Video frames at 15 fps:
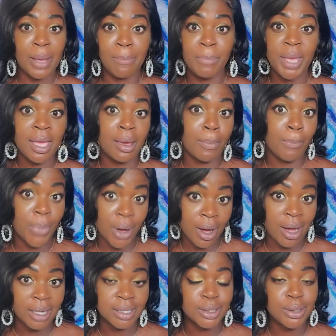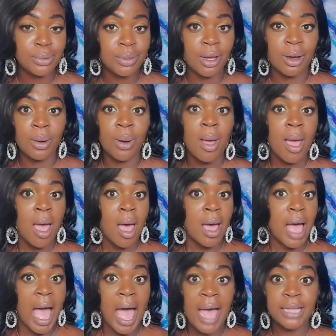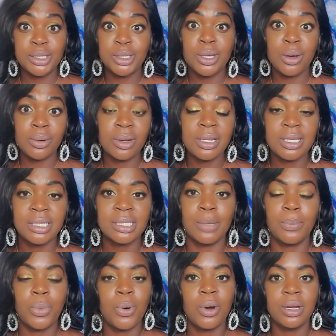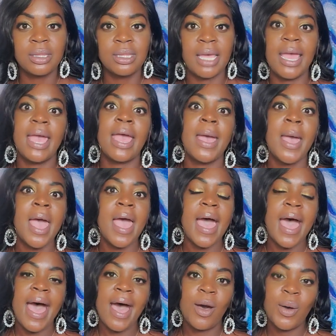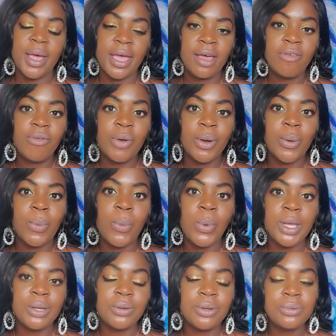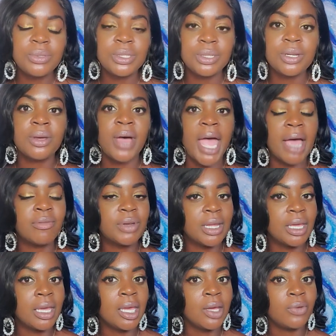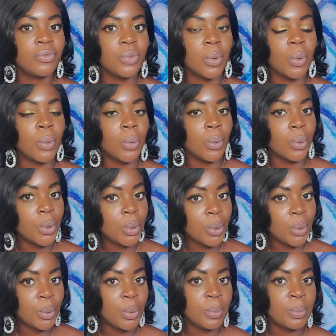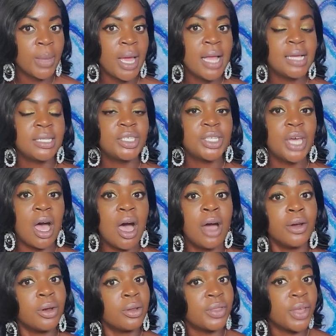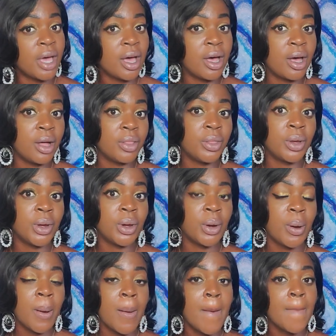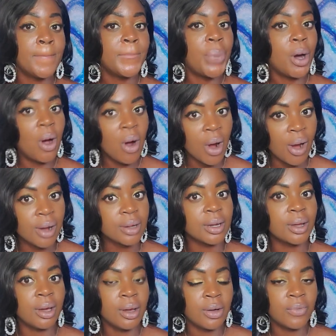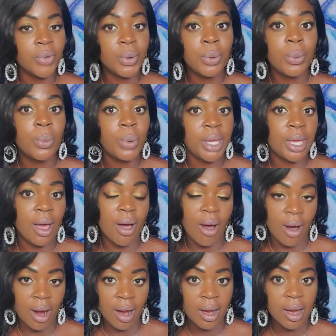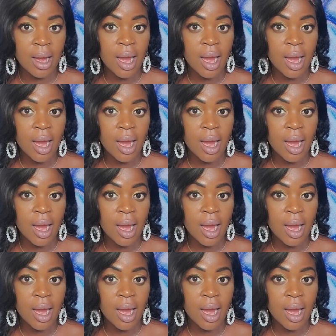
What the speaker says: be a boss. I totally support that. However, we do still have to give room to honor the other part of who we are.